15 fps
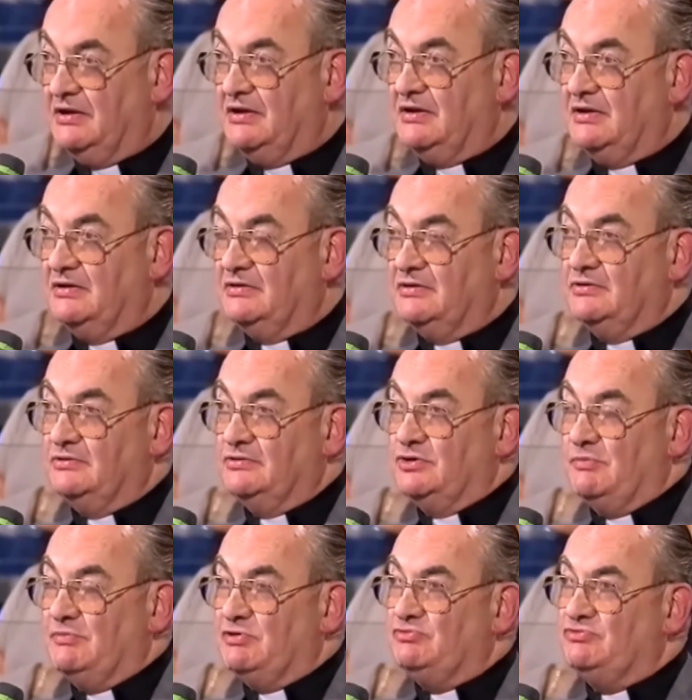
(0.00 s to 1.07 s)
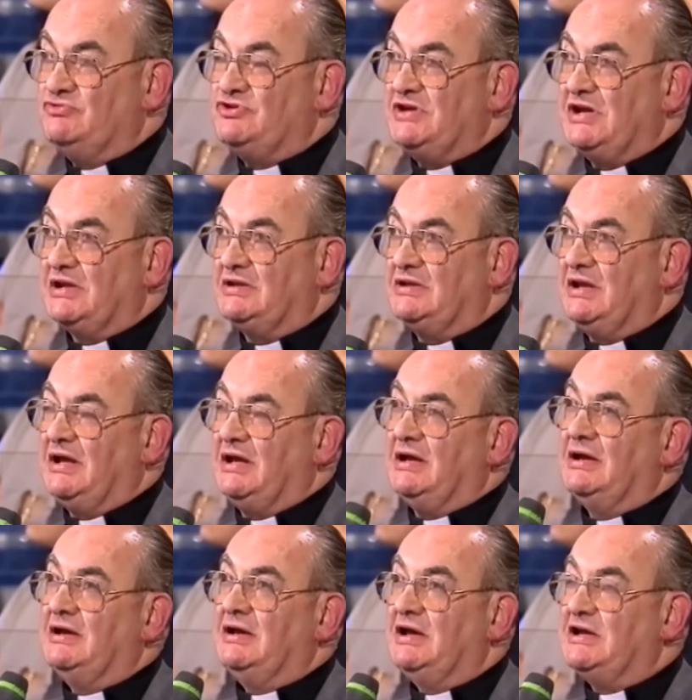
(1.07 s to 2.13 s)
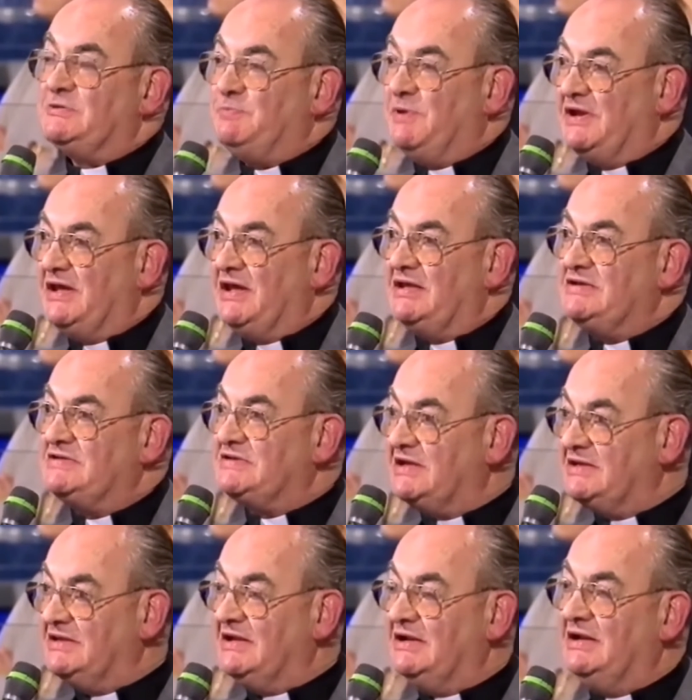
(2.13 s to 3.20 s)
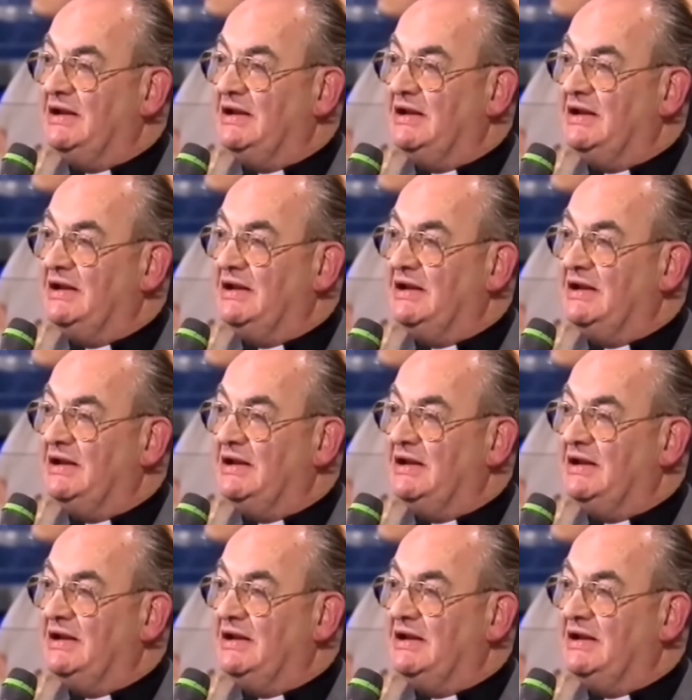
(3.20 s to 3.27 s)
like a certain experience of eternity.